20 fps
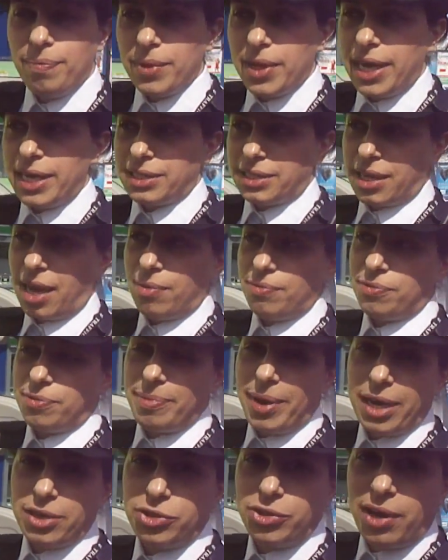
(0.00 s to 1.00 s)
It's come
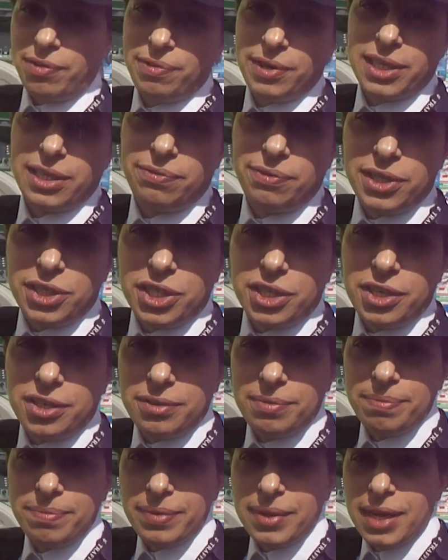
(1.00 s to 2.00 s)
from our traffic division.
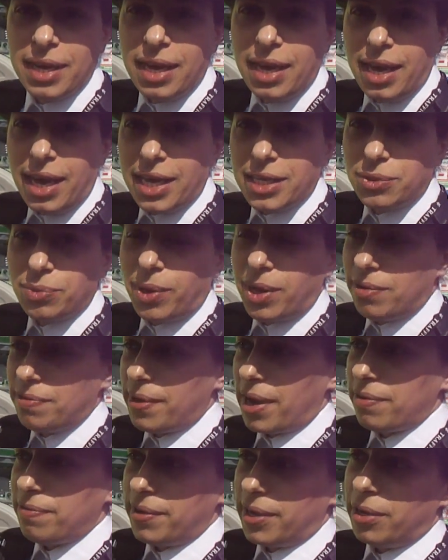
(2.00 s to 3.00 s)
It's one of
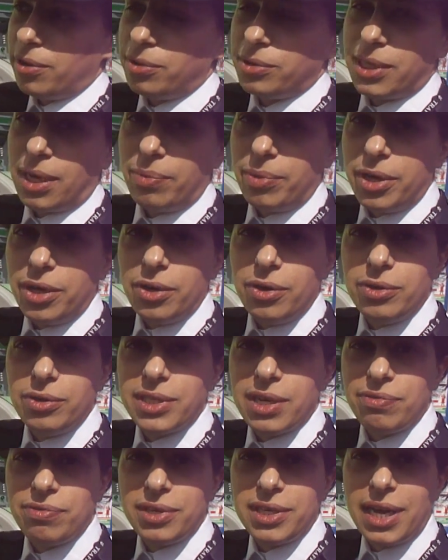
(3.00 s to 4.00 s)
our vehicles that we use
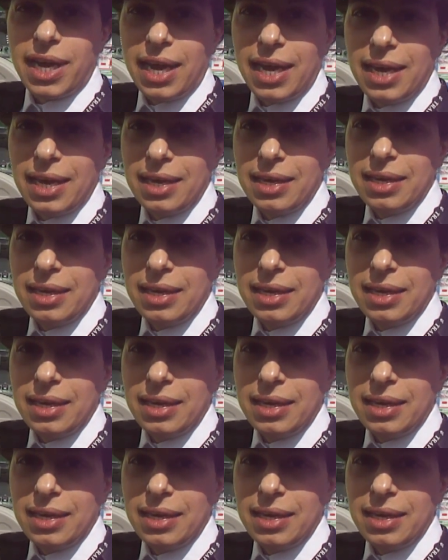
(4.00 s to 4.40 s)
every day.